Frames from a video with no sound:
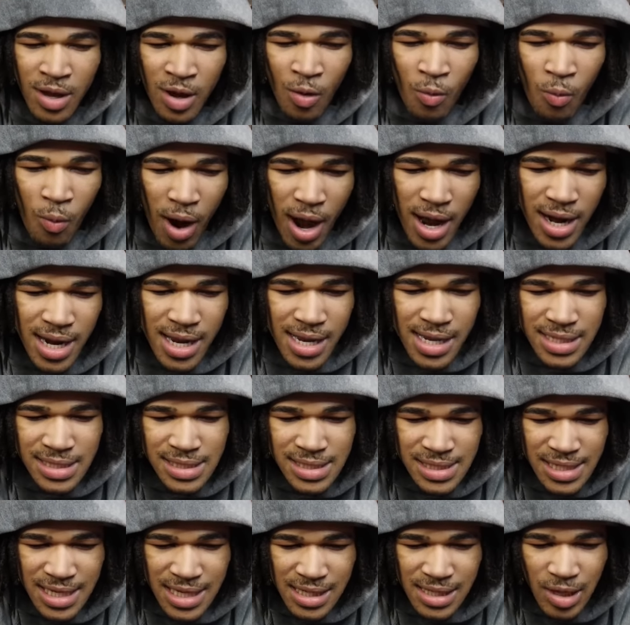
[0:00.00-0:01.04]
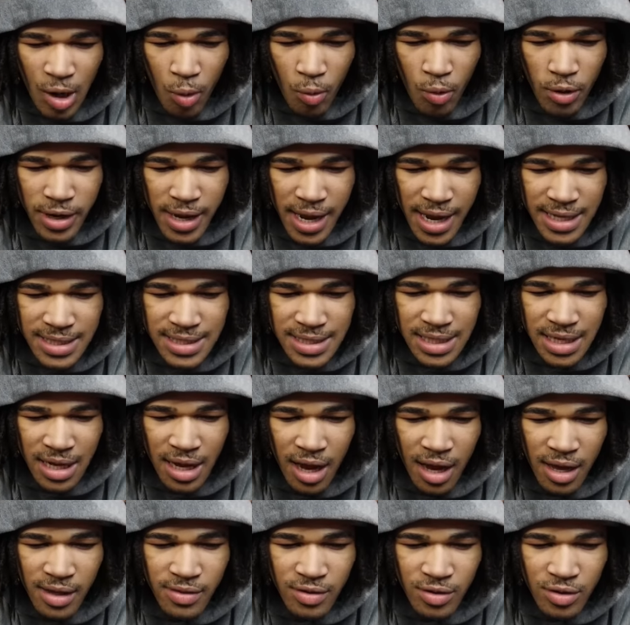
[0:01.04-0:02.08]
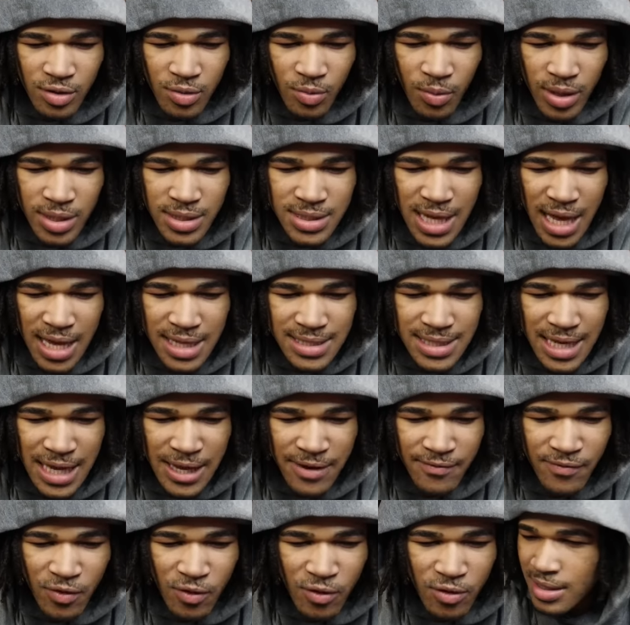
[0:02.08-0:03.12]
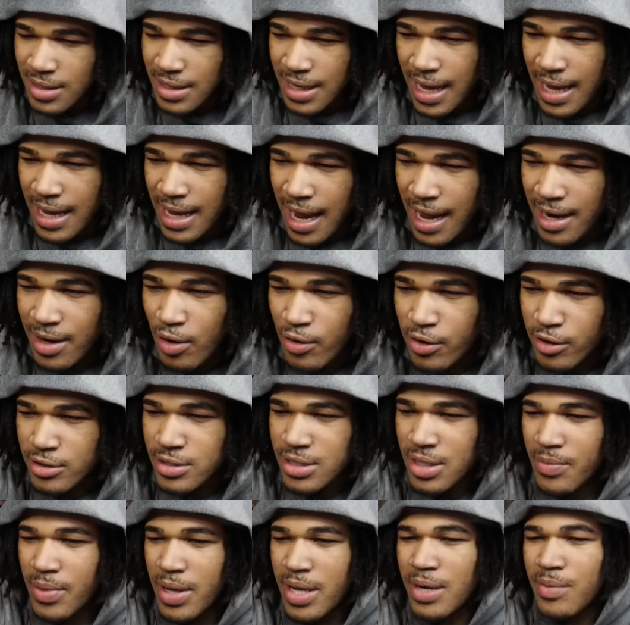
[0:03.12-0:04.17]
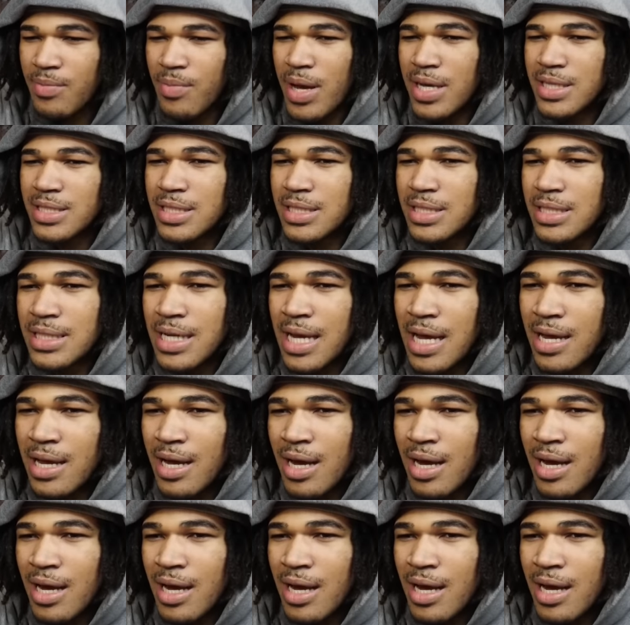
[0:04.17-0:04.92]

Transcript: Why that C lowercase and the other, what does that stand for? Like, I know there's some hidden message in that.